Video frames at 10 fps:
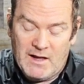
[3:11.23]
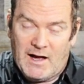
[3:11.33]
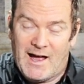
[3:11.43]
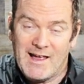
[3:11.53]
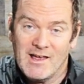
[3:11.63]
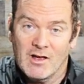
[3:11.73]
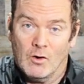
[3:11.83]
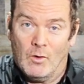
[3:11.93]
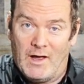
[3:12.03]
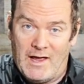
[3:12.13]
I can
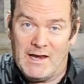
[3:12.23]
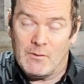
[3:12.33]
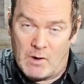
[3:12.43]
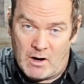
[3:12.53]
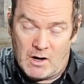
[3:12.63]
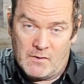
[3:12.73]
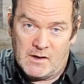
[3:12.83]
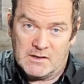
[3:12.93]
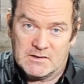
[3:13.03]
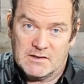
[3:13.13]
go anywhere on
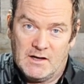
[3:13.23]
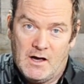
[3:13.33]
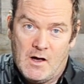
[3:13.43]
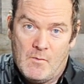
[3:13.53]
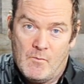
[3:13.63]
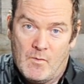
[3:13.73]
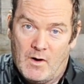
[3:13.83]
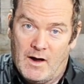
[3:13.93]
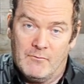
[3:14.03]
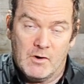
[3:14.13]
this. Um,
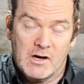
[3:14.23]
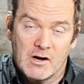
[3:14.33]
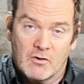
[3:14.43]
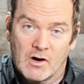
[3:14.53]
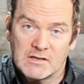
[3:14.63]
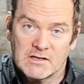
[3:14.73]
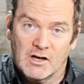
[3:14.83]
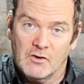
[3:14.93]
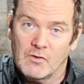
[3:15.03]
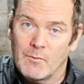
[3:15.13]
I've ridden it across the
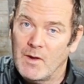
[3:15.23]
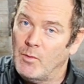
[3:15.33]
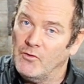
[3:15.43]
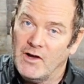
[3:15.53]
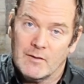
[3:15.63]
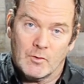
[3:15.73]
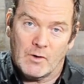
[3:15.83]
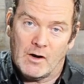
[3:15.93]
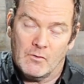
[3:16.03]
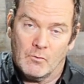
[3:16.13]
country. People take them
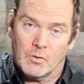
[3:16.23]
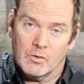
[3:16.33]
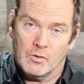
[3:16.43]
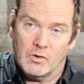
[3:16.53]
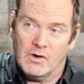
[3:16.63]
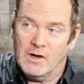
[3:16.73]
around the world.